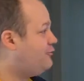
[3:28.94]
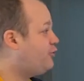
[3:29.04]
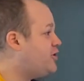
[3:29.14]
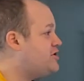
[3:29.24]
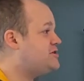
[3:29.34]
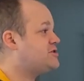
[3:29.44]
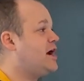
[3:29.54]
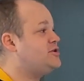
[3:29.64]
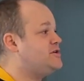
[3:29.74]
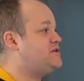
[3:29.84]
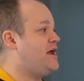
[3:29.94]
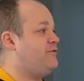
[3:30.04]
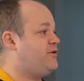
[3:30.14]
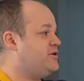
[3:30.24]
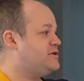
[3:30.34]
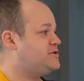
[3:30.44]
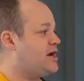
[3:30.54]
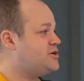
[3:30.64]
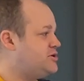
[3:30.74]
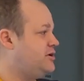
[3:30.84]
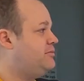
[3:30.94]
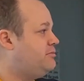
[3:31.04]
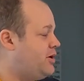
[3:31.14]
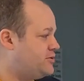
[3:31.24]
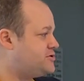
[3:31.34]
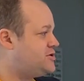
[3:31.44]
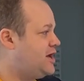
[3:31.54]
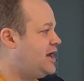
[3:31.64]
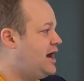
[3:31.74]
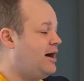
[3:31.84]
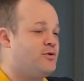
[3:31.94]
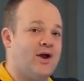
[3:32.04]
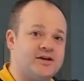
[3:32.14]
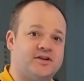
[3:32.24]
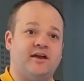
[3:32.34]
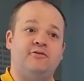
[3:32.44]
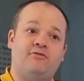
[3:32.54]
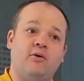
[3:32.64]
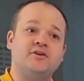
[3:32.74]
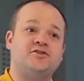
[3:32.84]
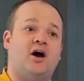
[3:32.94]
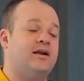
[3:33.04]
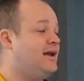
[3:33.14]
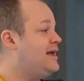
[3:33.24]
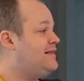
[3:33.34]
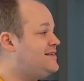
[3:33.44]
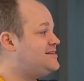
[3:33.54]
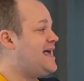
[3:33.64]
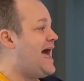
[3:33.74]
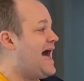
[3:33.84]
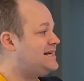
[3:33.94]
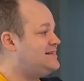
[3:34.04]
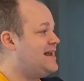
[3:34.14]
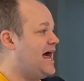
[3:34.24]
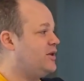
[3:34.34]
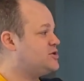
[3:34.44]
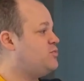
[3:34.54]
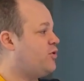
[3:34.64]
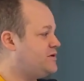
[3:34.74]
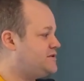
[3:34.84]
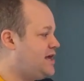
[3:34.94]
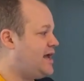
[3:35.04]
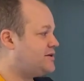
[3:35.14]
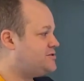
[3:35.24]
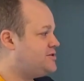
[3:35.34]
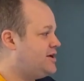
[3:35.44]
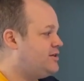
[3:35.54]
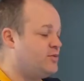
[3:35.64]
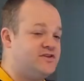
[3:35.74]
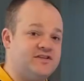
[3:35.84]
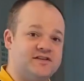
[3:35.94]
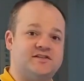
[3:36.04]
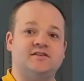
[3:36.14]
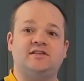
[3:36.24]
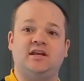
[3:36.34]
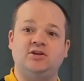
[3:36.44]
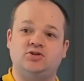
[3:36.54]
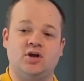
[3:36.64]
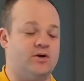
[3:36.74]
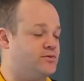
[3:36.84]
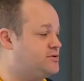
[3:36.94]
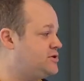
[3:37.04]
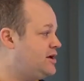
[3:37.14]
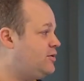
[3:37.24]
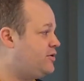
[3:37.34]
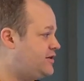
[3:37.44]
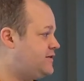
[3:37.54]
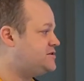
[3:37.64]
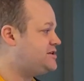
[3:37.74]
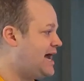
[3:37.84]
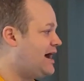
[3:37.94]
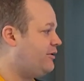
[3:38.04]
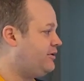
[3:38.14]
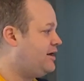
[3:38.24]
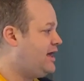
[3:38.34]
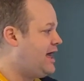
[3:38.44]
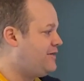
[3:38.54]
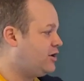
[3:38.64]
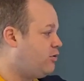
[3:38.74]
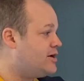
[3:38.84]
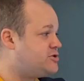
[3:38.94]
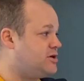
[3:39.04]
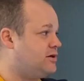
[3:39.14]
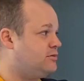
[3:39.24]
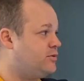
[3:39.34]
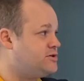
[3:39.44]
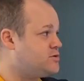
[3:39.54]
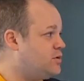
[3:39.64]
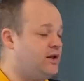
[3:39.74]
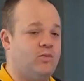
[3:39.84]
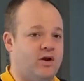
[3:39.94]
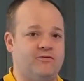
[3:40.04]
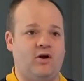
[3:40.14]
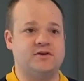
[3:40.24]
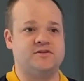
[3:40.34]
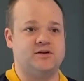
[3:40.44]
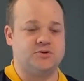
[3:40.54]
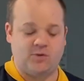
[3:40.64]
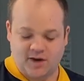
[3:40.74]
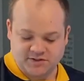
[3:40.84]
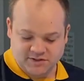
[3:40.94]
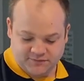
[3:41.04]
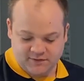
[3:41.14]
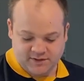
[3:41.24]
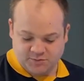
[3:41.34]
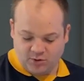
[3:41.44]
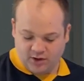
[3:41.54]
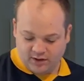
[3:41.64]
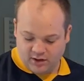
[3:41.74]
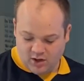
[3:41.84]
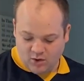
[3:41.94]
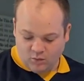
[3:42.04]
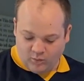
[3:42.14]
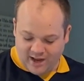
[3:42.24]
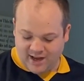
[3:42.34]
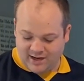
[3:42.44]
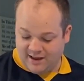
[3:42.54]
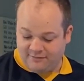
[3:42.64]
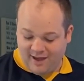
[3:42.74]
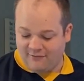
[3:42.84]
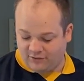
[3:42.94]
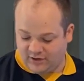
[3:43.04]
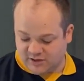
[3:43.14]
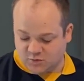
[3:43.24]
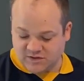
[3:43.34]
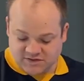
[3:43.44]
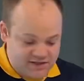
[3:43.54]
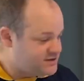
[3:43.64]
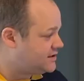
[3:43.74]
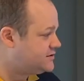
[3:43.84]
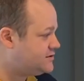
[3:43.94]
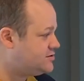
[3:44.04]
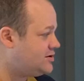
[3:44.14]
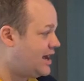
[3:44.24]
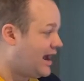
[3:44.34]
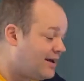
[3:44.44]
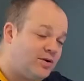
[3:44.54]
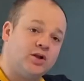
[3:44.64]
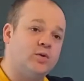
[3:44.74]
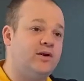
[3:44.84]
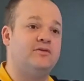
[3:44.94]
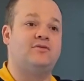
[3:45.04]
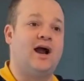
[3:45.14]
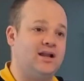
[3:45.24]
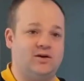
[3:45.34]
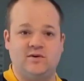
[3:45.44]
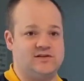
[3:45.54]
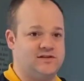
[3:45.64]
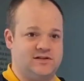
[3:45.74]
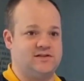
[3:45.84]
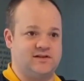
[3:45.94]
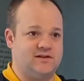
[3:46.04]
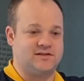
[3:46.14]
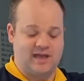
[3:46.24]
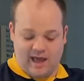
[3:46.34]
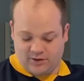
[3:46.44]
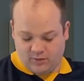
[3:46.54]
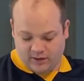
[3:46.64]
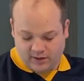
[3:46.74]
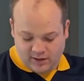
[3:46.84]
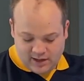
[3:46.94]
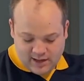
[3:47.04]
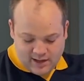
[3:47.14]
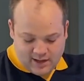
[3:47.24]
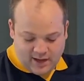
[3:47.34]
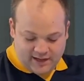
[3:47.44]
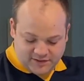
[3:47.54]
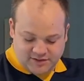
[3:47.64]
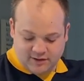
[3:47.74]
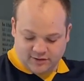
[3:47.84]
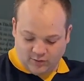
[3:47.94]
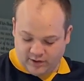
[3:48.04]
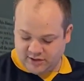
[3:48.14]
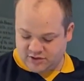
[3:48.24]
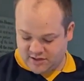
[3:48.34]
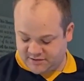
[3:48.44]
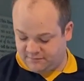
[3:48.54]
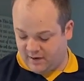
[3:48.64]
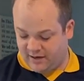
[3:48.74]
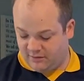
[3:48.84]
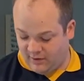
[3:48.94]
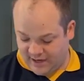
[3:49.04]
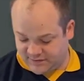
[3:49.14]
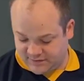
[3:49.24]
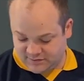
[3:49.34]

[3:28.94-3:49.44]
for your discussion today, for your discussion post, you're actually going to focus on this act that Alex Morden takes, the resistance that he shows within this town. And the question, which is really one of our essential questions for this book, when, if ever, is resistance, and I am including violent resistance in this category, against an authority justified and right?